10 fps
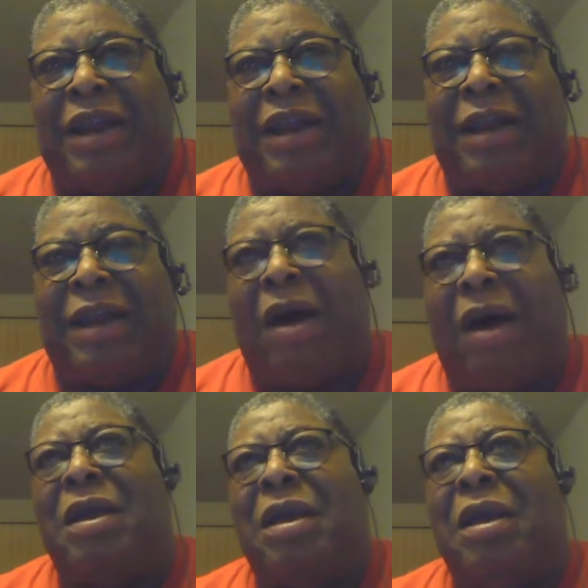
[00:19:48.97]

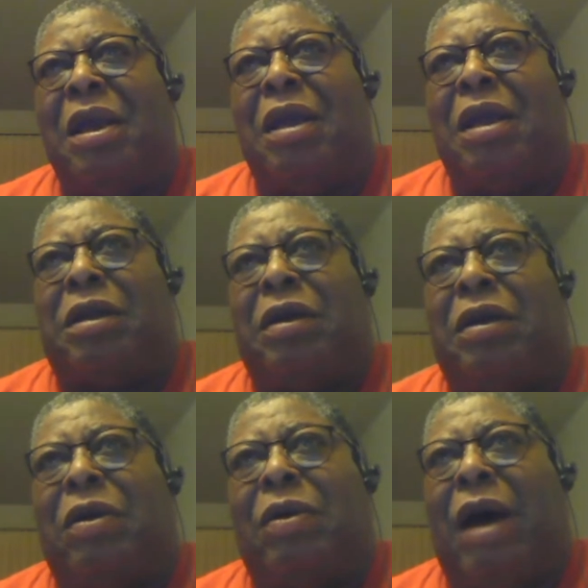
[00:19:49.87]
committees of Major
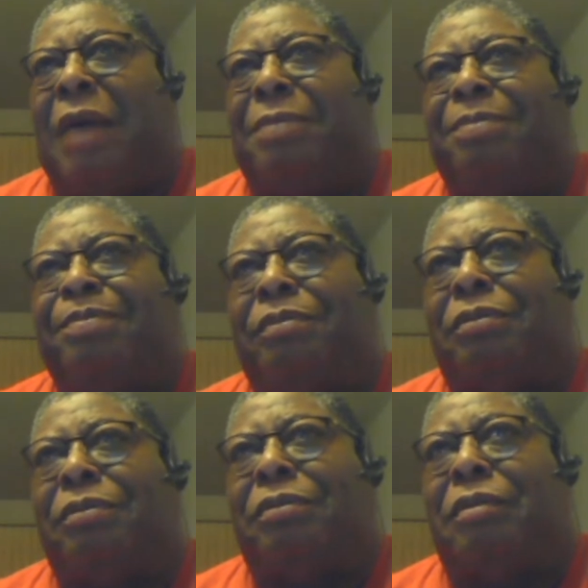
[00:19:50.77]
League Baseball
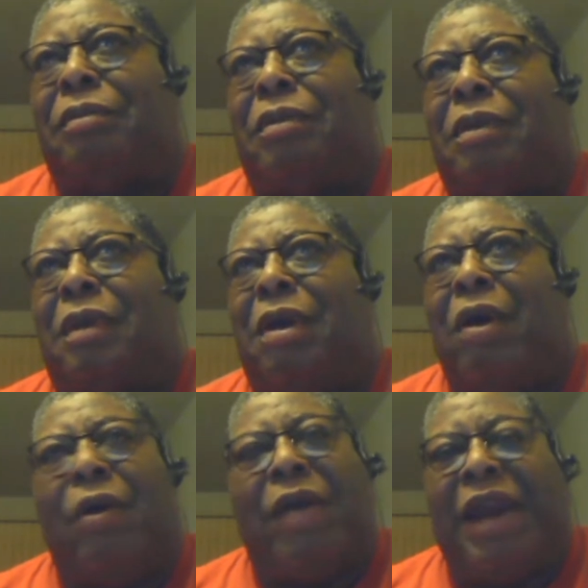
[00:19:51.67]

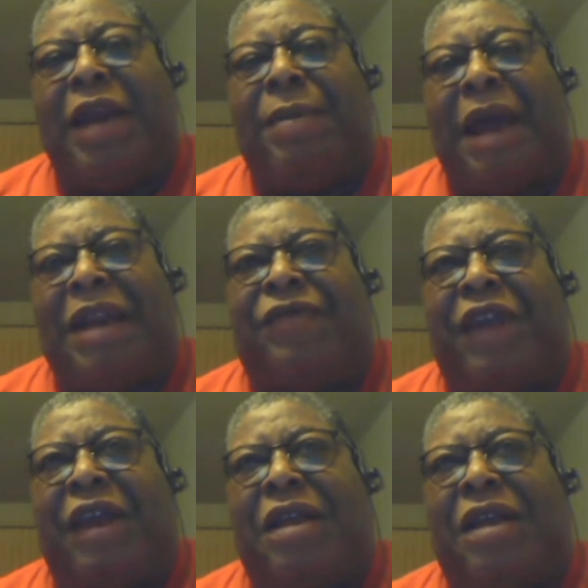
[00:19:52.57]
to
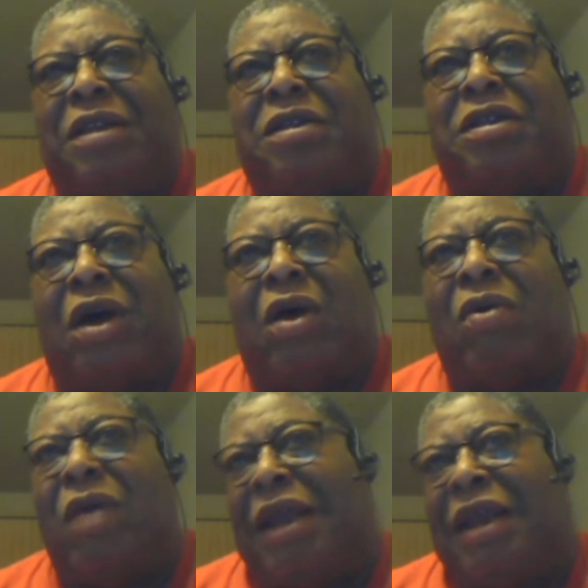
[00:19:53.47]
hurt
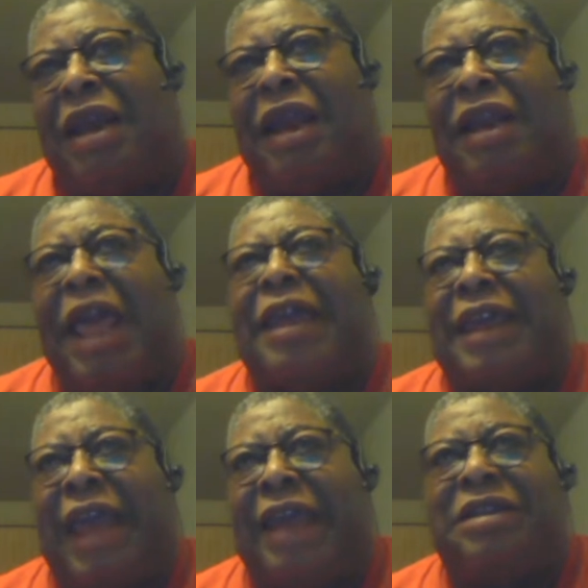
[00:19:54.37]
anybody's feelings.
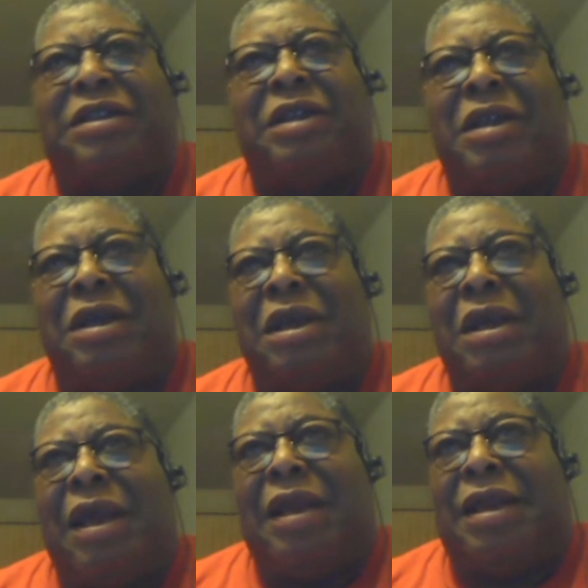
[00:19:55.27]
So in that
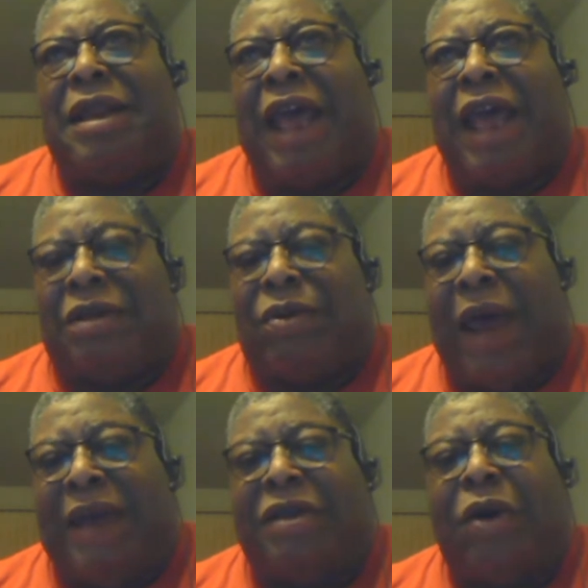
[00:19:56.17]
case,
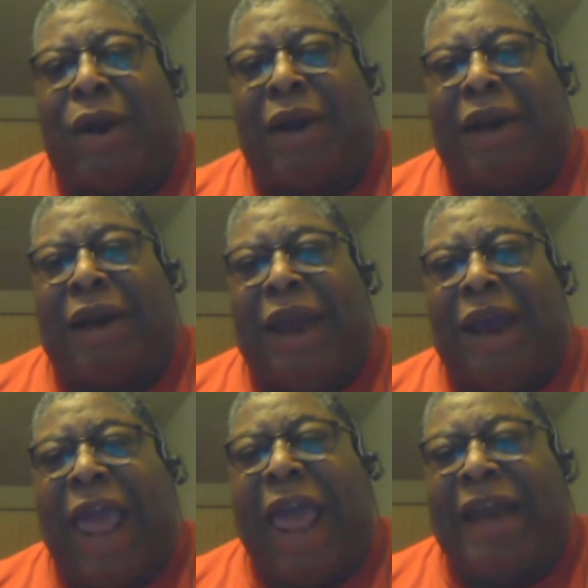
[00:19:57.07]
that's why he's
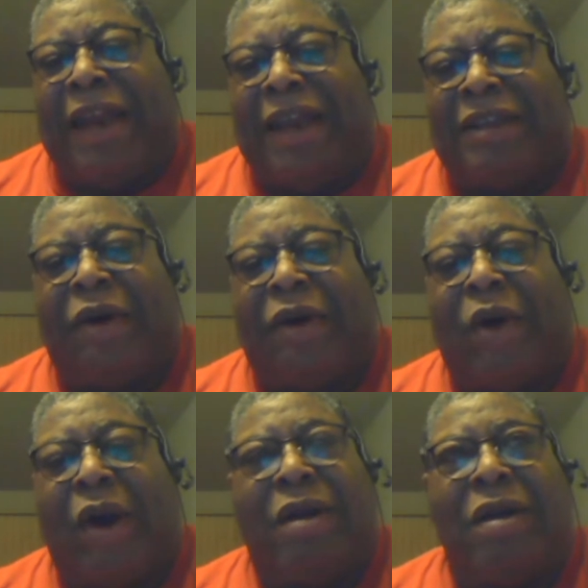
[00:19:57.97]
going in there
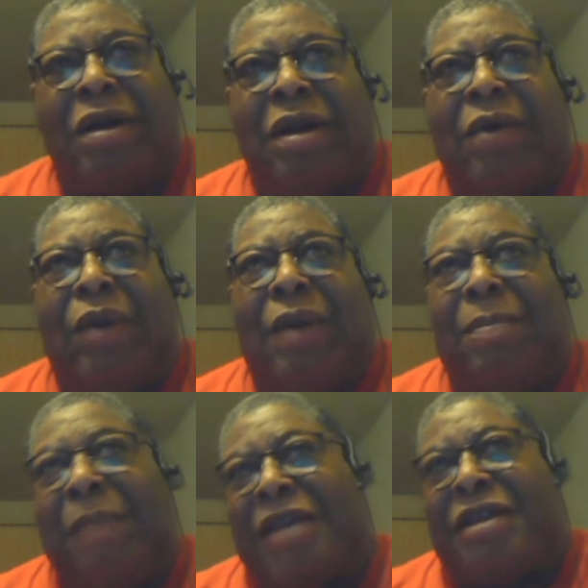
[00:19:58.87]
hatless or
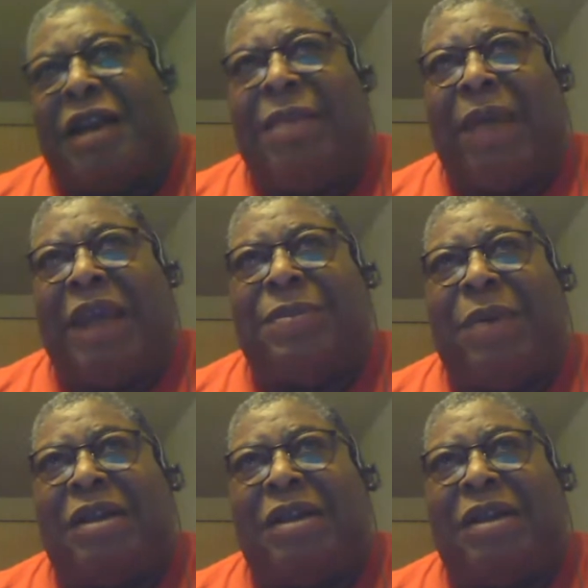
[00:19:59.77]
with a Major League Baseball